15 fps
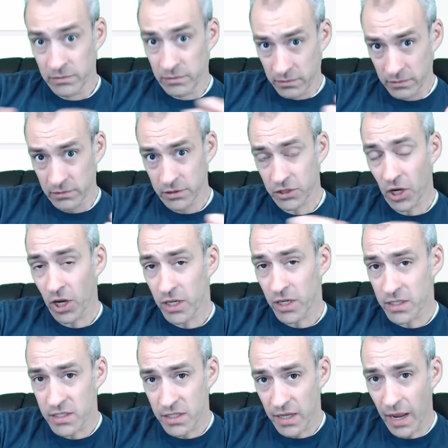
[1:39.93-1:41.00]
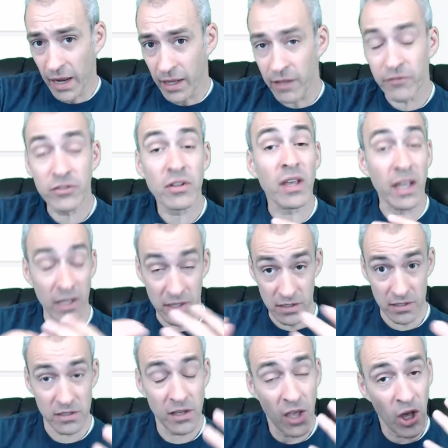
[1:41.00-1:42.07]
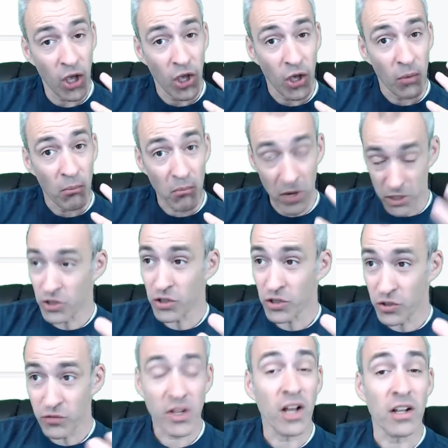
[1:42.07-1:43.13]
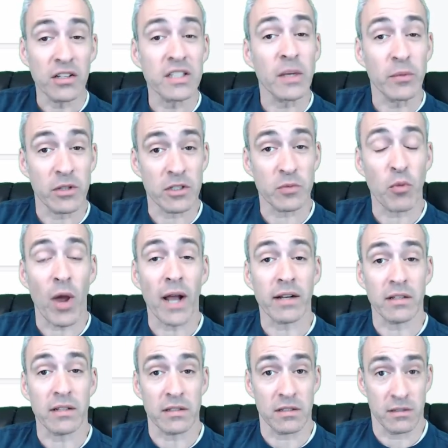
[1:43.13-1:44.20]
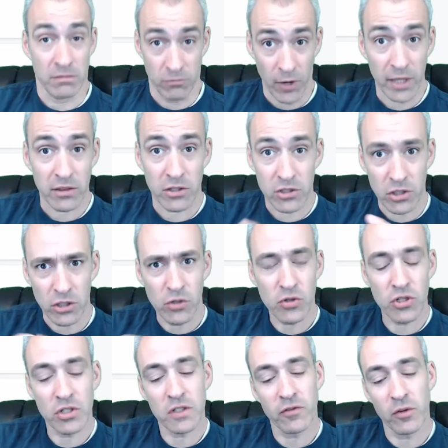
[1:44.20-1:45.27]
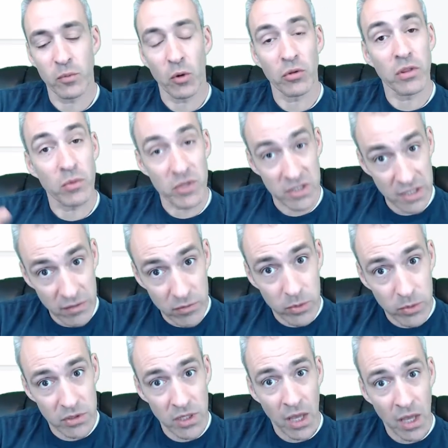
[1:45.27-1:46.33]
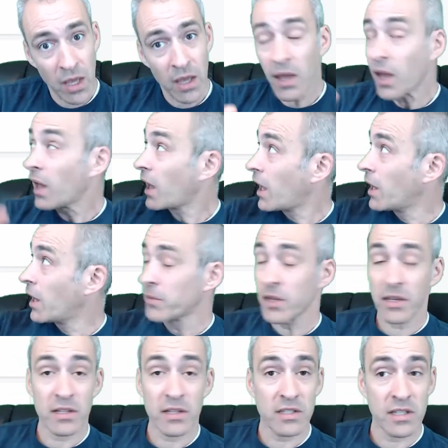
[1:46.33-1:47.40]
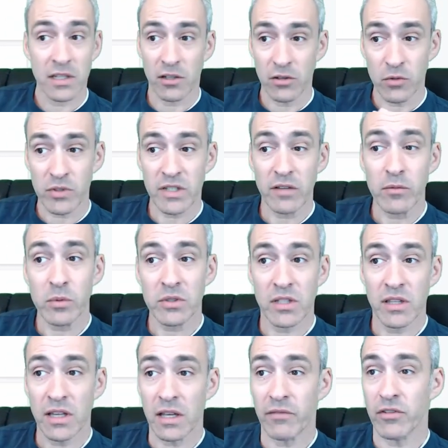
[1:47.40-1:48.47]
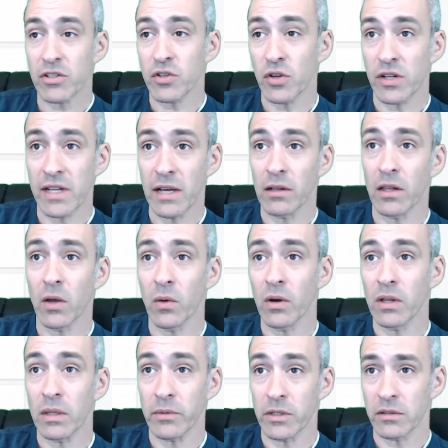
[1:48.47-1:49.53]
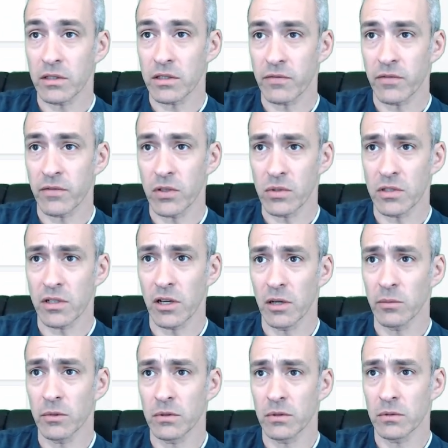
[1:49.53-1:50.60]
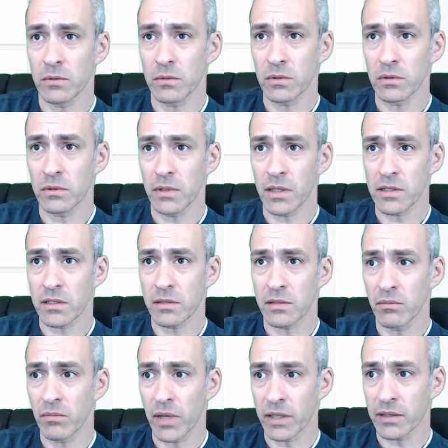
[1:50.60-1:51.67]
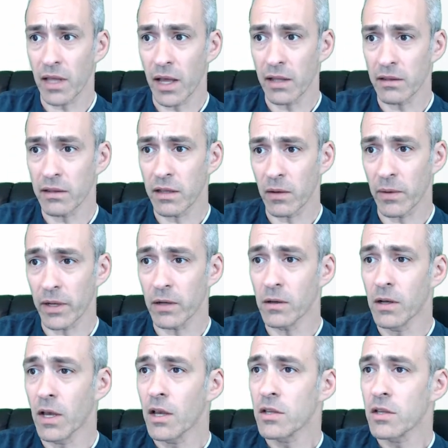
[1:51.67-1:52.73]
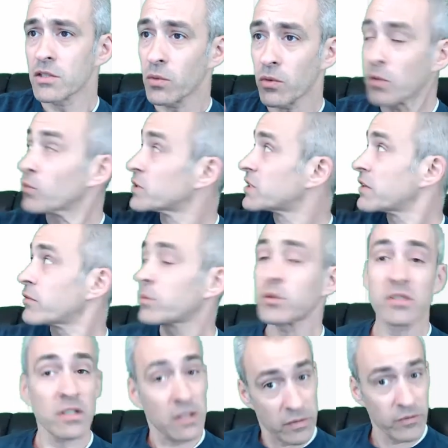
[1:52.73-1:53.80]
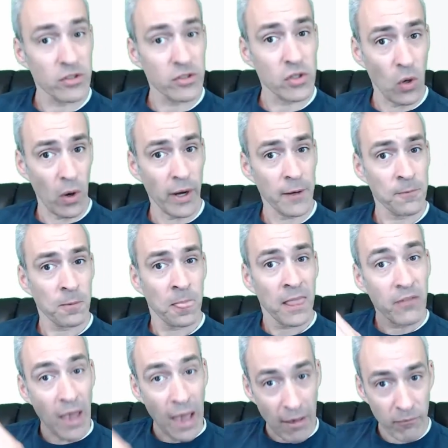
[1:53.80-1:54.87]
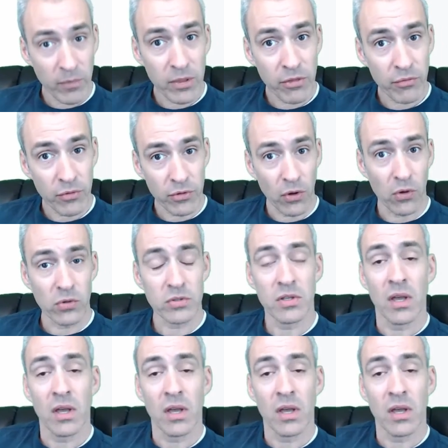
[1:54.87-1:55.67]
starting today, is make sure you've done some of these practice, right? The solutions for both the receivables that you can see here, the receivables and the inventory down lower. This view is terrible. Let's make that, there we go. So receivables and inventory, if you haven't been through those,